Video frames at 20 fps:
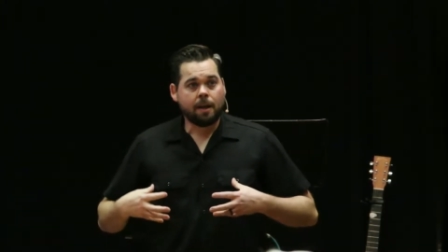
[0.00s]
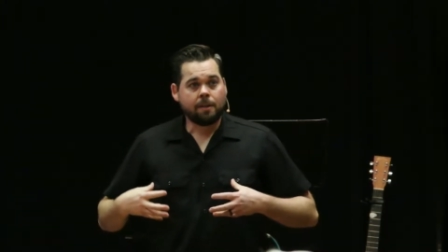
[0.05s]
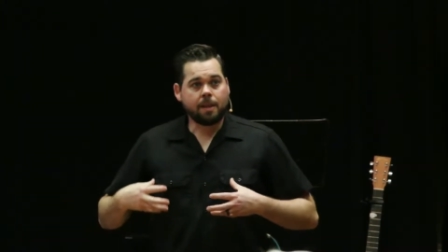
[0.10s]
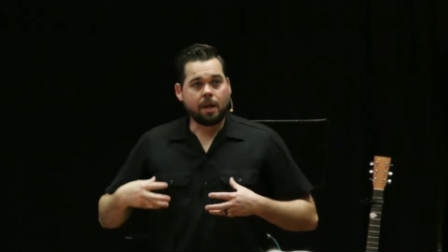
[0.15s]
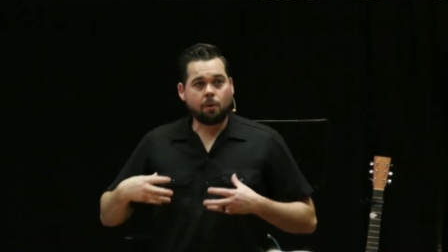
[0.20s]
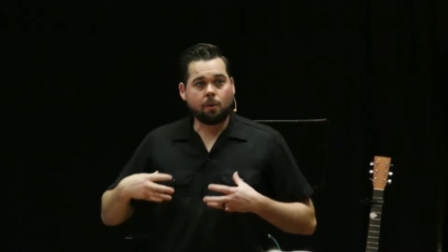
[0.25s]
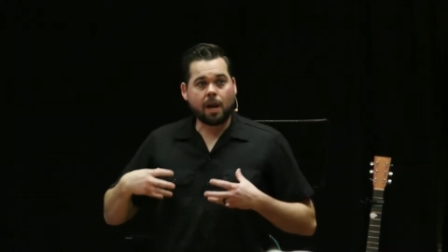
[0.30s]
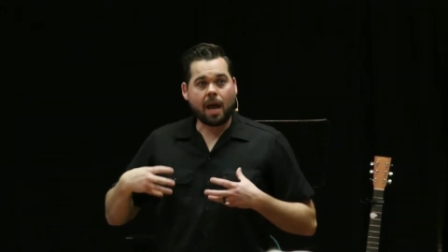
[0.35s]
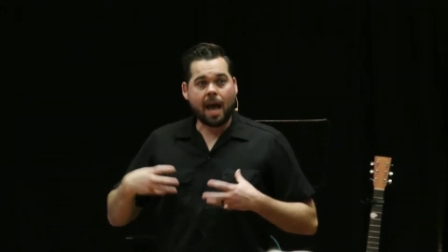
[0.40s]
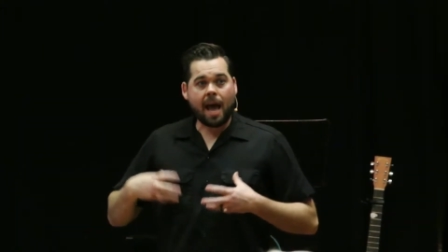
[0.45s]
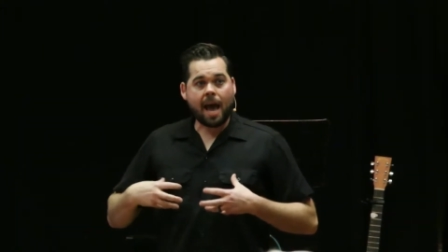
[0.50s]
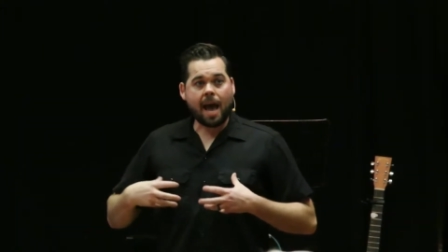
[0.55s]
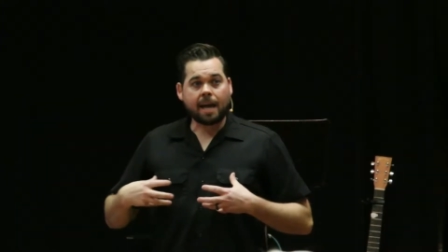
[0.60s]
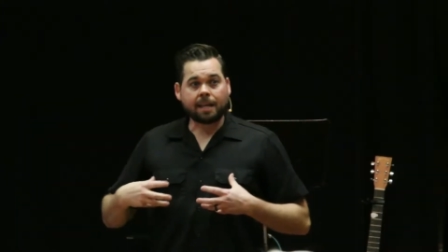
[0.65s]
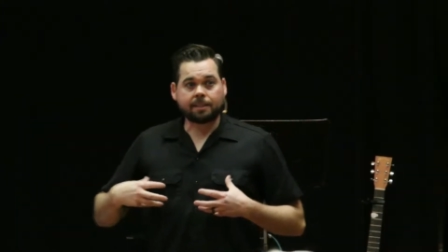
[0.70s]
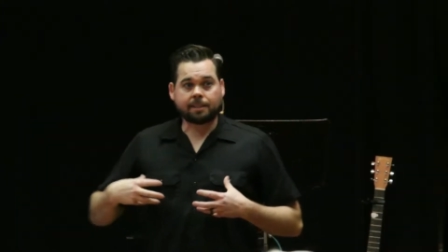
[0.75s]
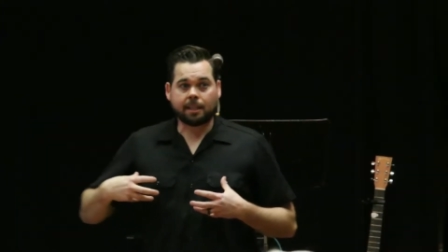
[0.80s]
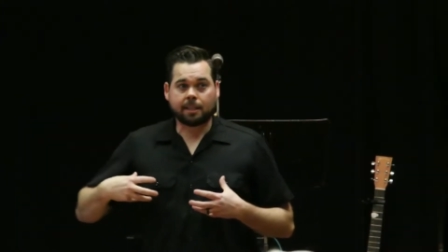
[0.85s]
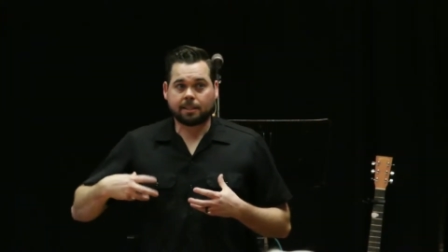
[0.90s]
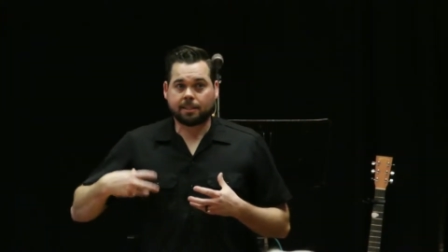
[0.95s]
they would
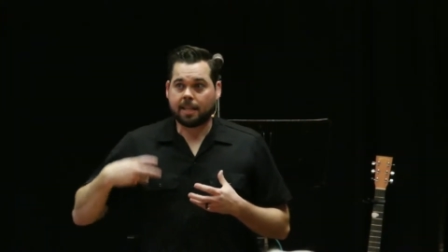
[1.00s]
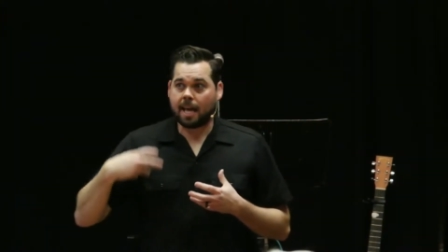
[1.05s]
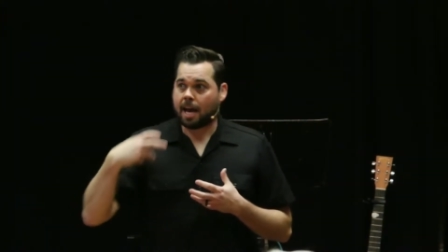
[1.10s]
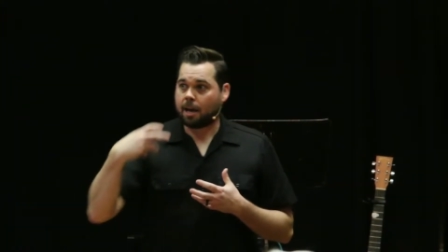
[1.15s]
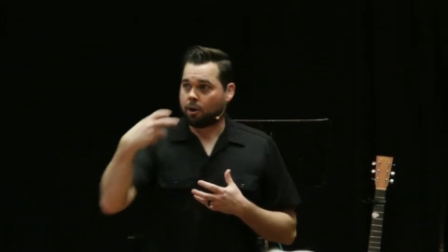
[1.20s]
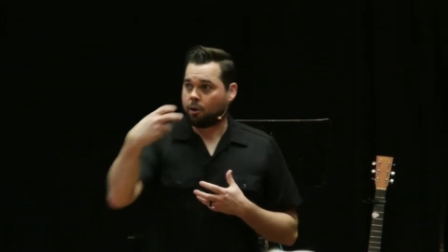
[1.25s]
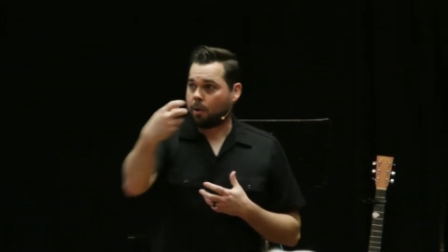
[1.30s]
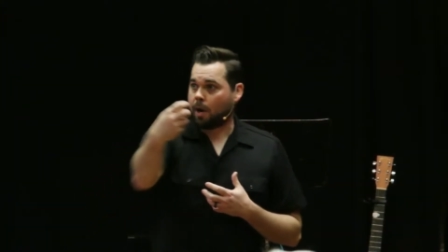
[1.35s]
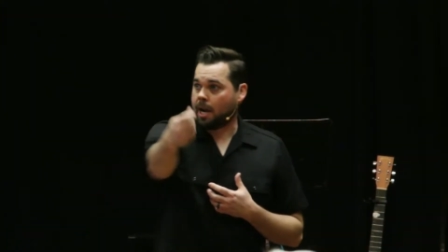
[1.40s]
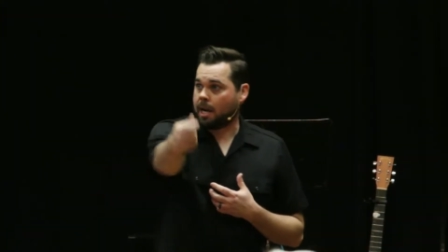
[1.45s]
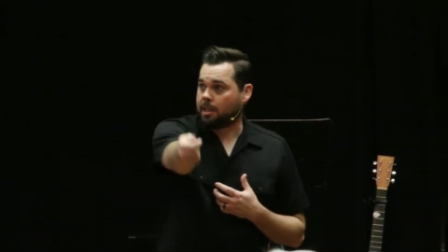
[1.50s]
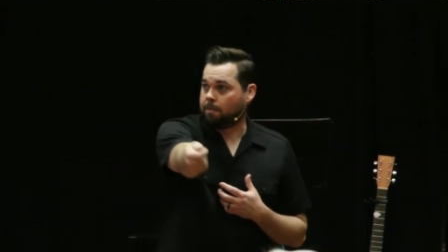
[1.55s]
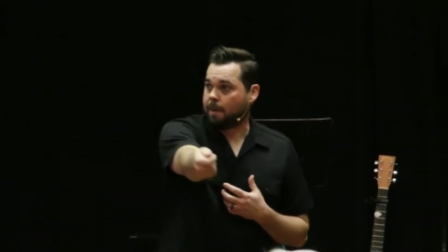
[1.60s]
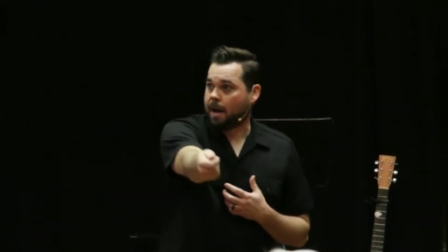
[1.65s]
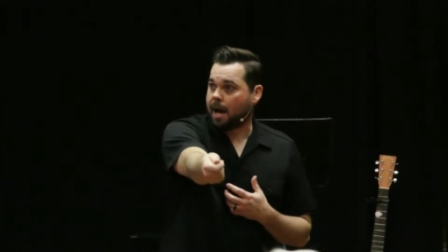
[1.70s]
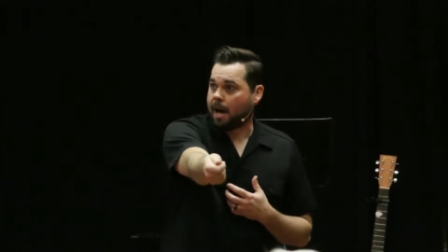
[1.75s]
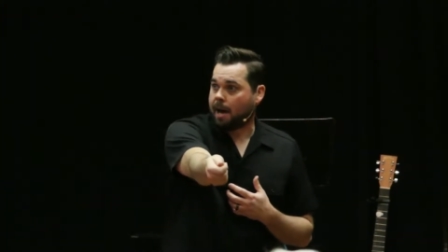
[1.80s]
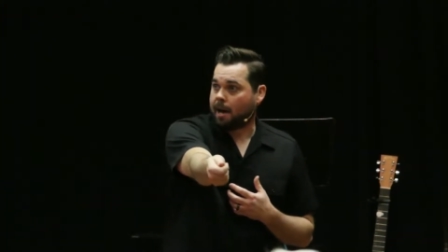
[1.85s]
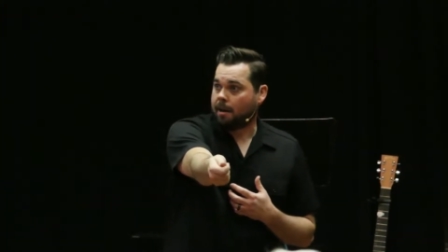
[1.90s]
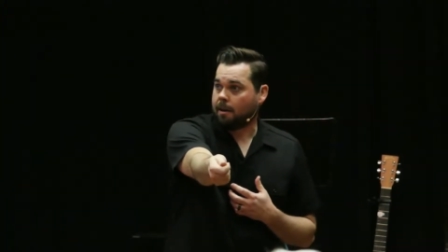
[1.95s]
access that grace
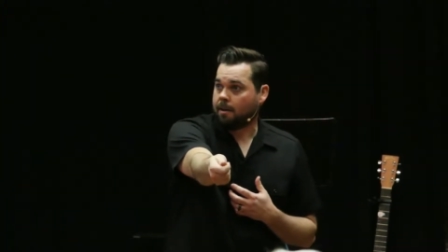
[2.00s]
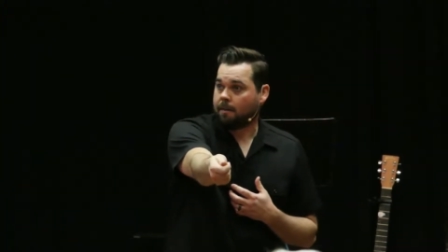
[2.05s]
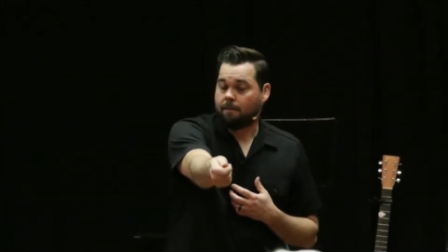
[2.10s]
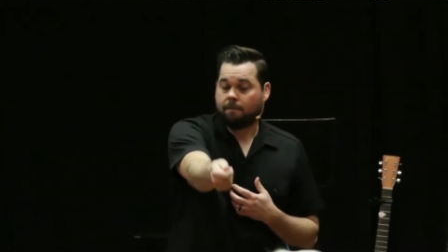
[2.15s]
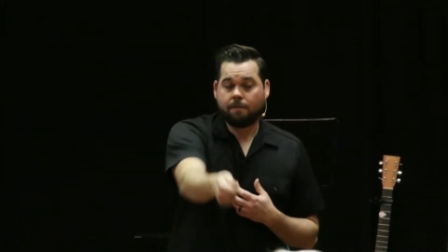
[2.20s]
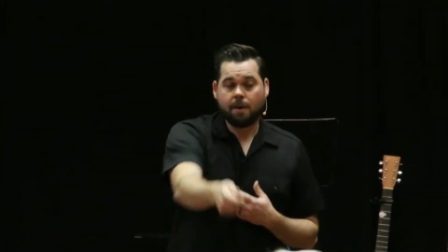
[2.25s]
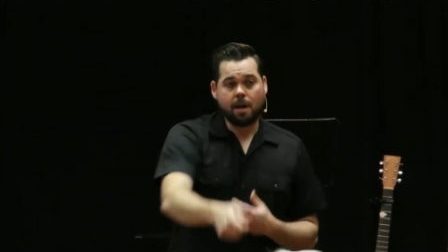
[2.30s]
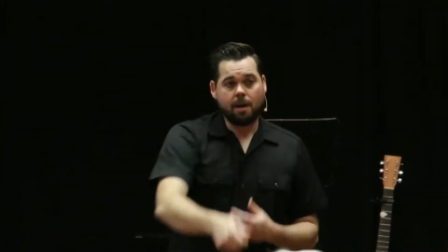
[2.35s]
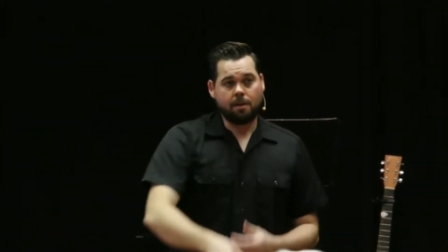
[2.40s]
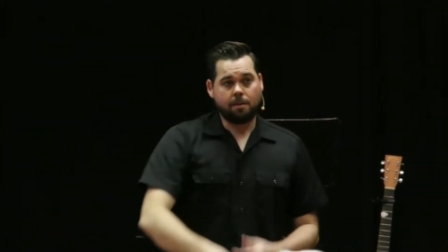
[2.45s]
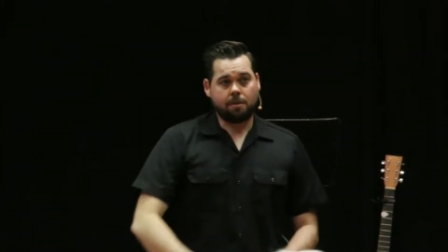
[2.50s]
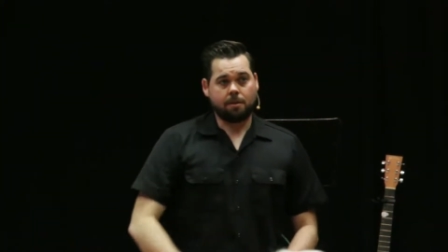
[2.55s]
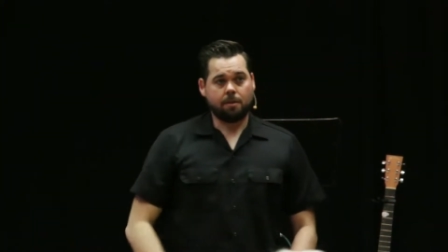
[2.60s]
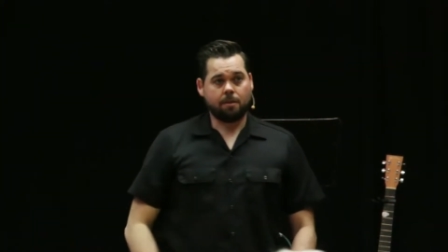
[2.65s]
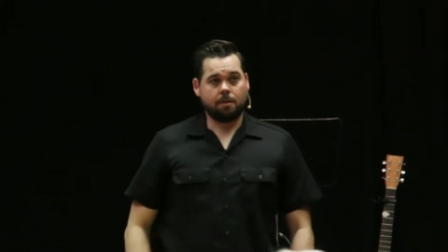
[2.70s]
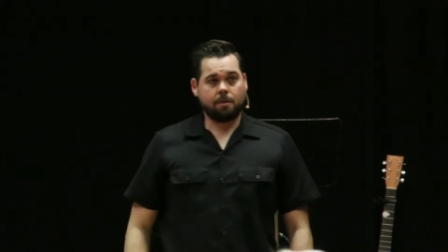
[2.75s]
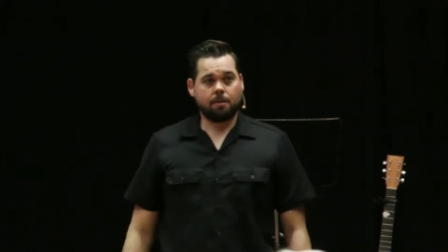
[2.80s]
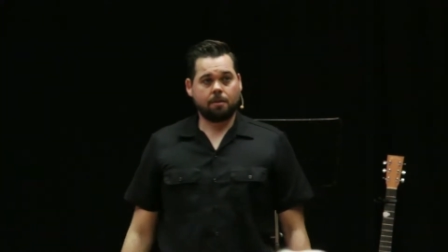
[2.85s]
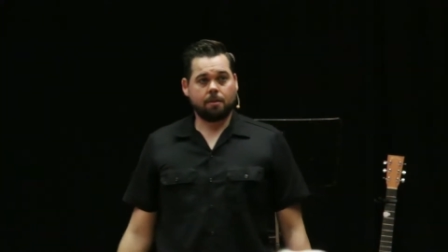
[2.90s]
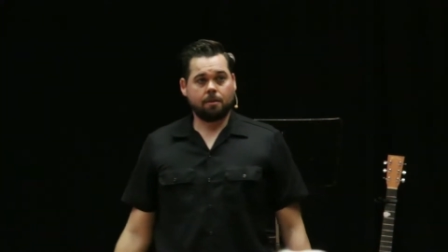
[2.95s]
by faith,
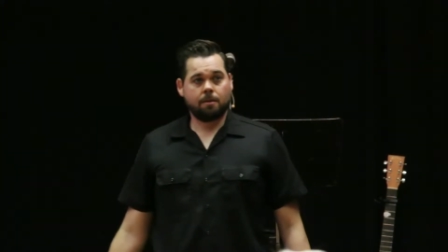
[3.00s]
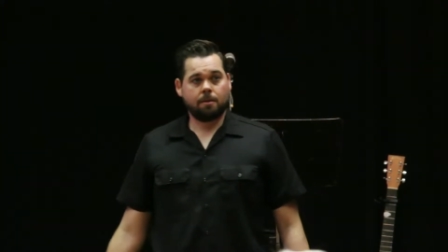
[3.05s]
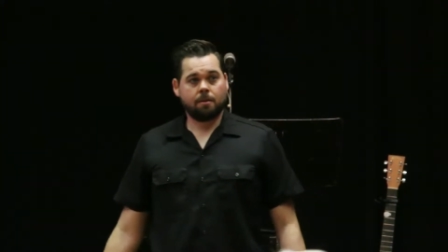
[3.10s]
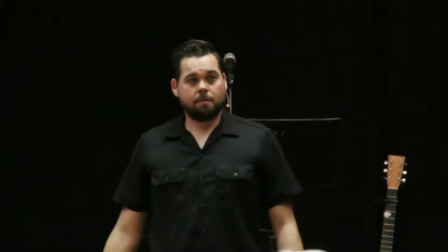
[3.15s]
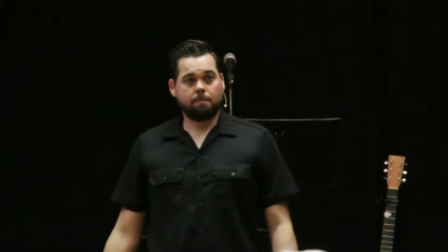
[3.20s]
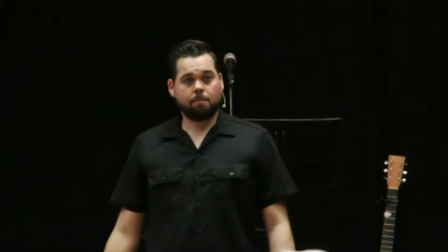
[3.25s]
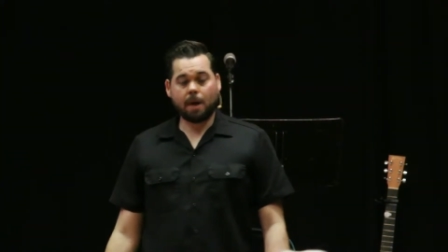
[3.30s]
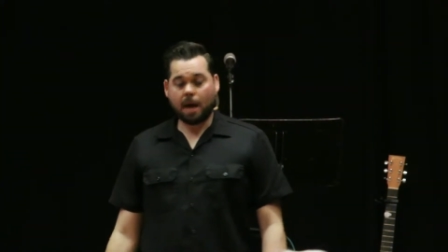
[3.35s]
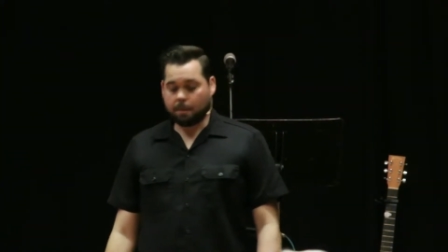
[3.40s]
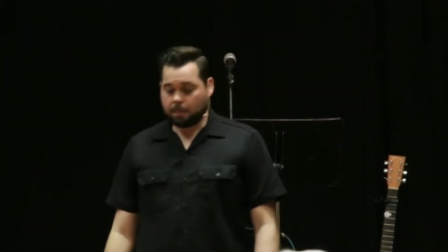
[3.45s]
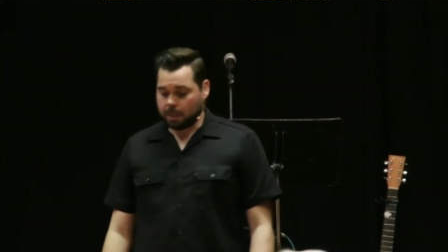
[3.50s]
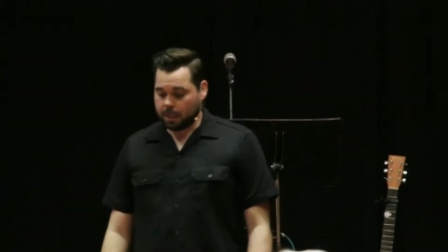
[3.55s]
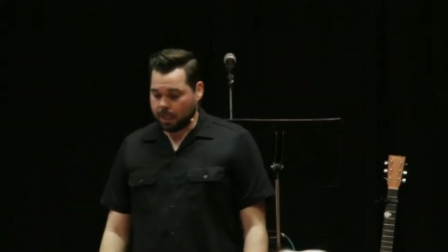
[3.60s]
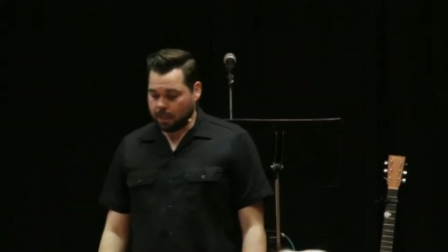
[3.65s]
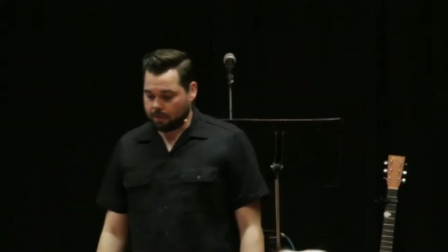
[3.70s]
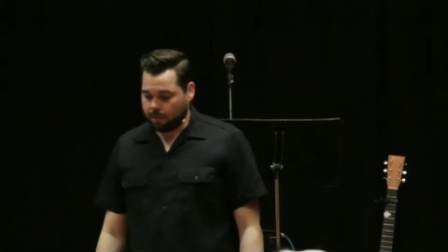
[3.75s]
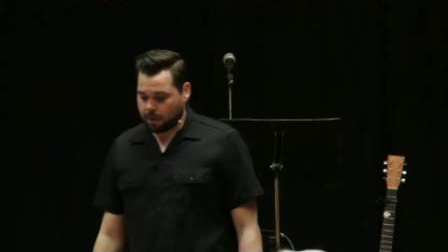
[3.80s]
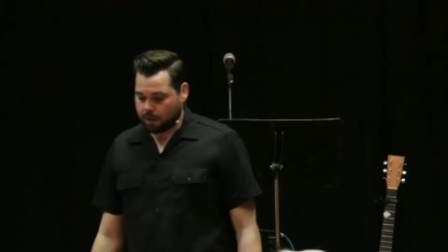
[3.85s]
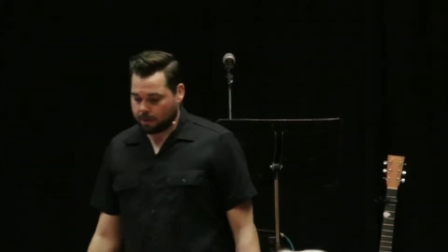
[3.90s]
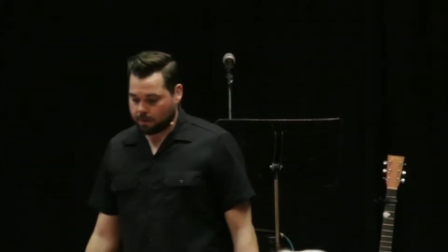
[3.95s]
by
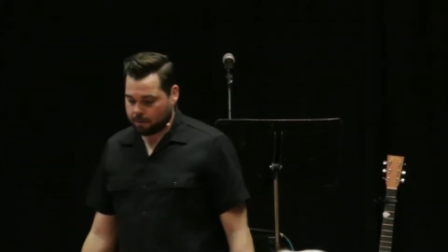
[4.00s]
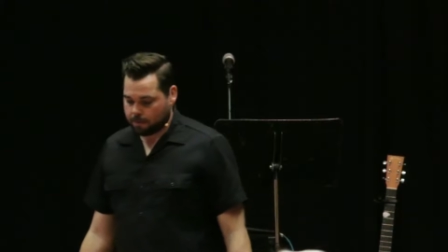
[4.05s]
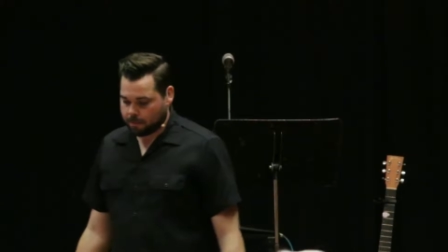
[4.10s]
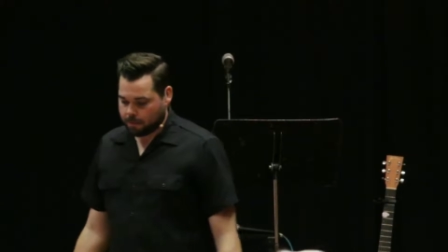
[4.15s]
believing.